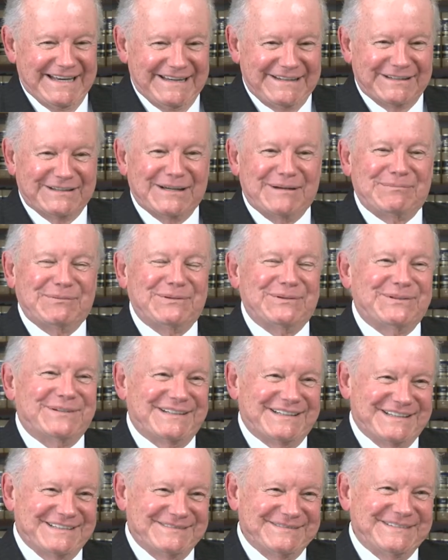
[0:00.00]
had a
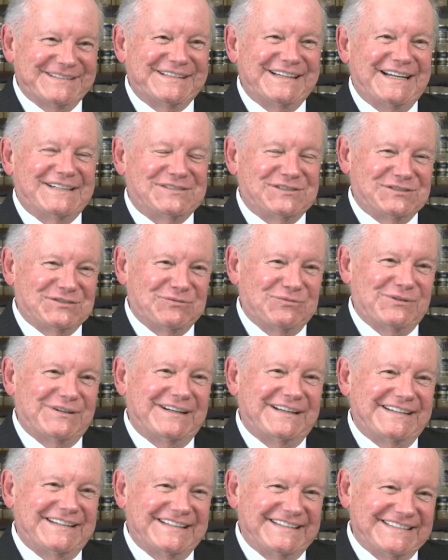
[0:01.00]
couple of glasses of
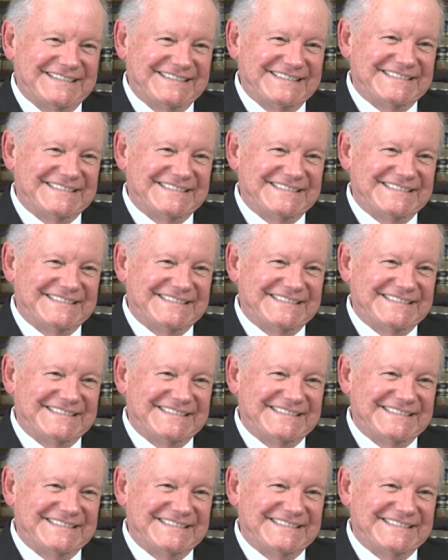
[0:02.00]
wine.